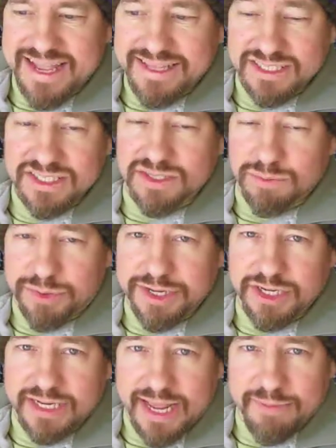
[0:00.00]
this is a pretty
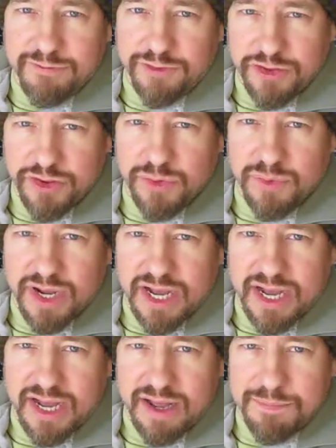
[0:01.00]
good game for you.
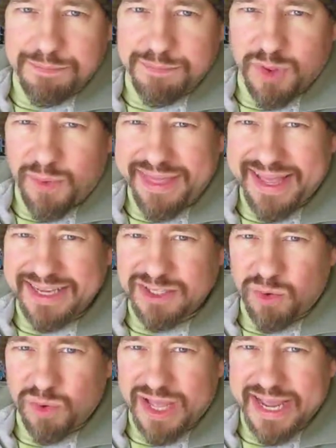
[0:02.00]
The only thing I
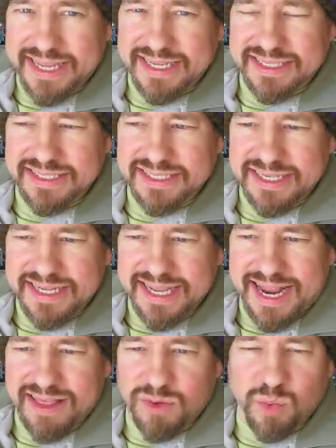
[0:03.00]
don't like is
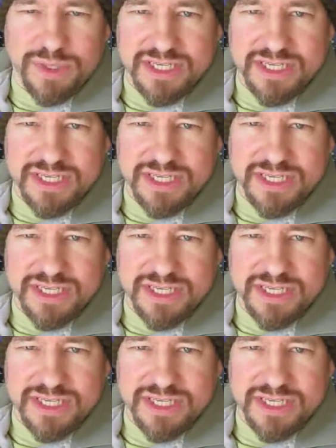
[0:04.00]
kind of the